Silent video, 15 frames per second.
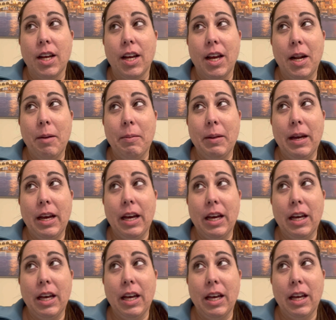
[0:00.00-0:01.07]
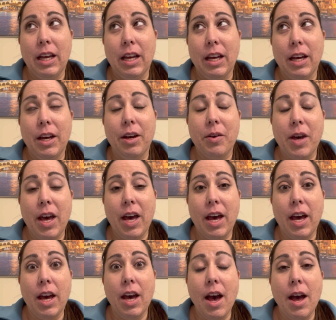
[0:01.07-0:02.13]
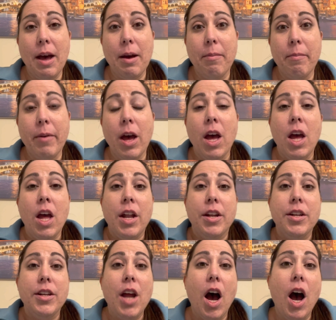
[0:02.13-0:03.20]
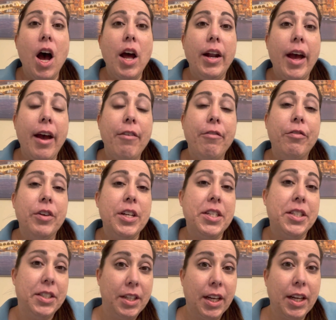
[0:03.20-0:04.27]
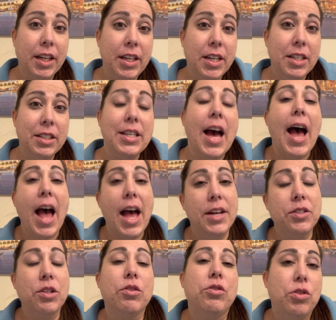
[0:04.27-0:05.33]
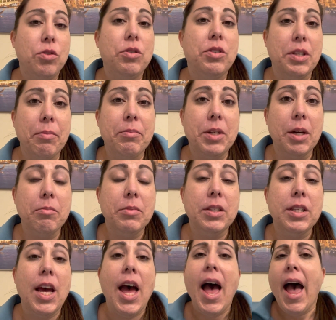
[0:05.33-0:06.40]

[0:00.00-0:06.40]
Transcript: And I'm like, okay. Um, not every sickness has those two symptoms.